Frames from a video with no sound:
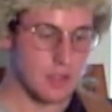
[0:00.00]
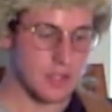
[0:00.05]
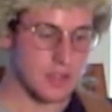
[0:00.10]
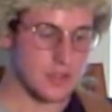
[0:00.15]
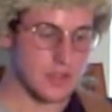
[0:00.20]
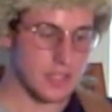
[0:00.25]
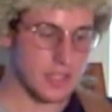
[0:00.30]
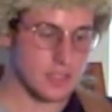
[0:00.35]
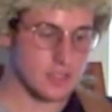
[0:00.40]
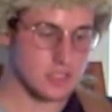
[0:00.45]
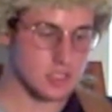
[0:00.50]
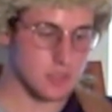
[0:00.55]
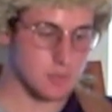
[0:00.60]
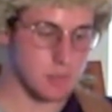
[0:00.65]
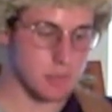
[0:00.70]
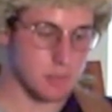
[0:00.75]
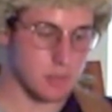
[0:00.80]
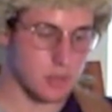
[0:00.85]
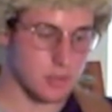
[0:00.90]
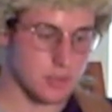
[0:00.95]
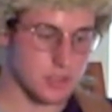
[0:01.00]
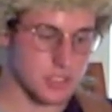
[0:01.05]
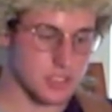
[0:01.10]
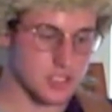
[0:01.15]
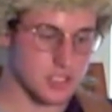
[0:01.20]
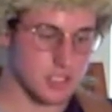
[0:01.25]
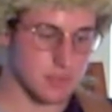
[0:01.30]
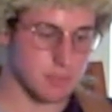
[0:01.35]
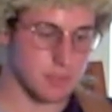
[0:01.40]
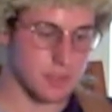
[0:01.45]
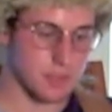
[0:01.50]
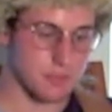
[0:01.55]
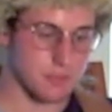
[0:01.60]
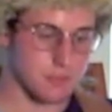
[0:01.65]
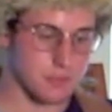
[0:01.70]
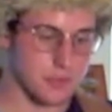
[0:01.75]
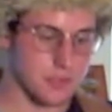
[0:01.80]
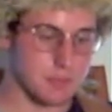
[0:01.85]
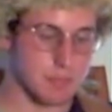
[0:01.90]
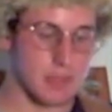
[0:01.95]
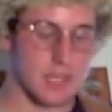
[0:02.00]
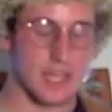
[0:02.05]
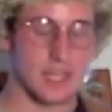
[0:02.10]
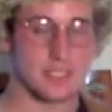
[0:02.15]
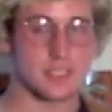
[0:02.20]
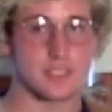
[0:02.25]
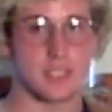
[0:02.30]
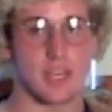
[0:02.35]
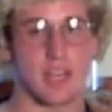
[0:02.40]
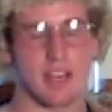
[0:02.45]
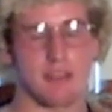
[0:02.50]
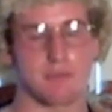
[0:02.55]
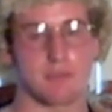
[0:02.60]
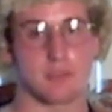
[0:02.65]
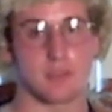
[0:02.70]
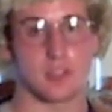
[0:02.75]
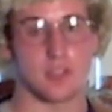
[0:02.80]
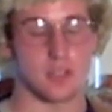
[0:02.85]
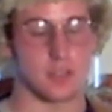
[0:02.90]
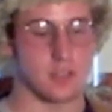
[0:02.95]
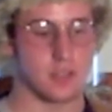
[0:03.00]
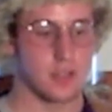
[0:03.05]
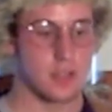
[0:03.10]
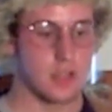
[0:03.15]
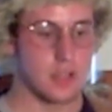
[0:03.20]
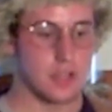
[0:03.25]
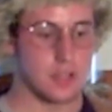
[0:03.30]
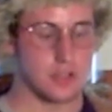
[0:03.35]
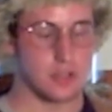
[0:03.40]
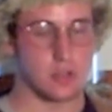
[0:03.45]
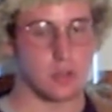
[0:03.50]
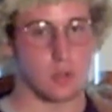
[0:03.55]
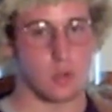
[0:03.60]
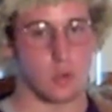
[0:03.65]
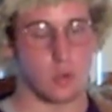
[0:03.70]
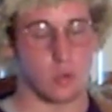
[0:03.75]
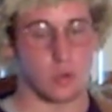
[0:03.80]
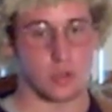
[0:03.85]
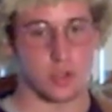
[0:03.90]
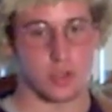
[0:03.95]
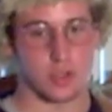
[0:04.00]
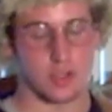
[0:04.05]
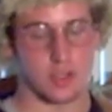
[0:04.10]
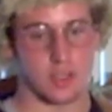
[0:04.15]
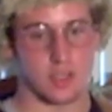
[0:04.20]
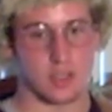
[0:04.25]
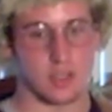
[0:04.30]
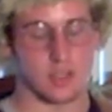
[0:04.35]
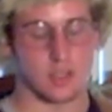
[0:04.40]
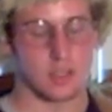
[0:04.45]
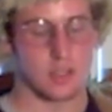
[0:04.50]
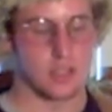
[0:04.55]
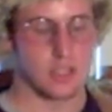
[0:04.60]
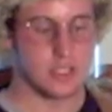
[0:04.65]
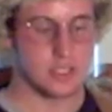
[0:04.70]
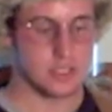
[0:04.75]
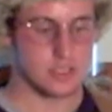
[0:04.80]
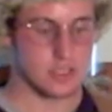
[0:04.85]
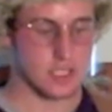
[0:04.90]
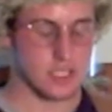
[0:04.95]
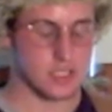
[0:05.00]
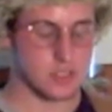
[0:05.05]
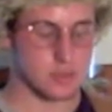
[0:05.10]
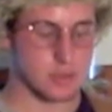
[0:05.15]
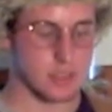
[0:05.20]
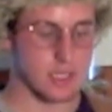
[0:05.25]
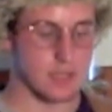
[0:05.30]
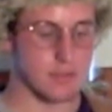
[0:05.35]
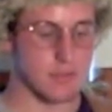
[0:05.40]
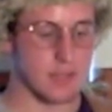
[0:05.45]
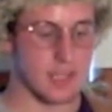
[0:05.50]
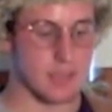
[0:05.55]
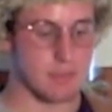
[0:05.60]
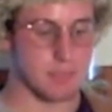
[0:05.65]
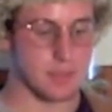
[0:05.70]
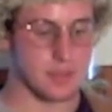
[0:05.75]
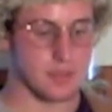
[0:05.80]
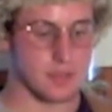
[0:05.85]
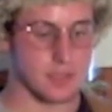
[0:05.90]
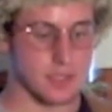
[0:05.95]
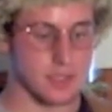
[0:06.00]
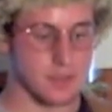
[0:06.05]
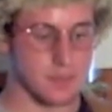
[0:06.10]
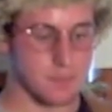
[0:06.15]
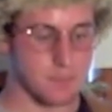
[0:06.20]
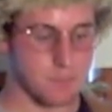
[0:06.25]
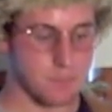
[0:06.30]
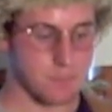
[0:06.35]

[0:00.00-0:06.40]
And they also promoted the shipment of freed blacks to Africa, to the country of Liberia.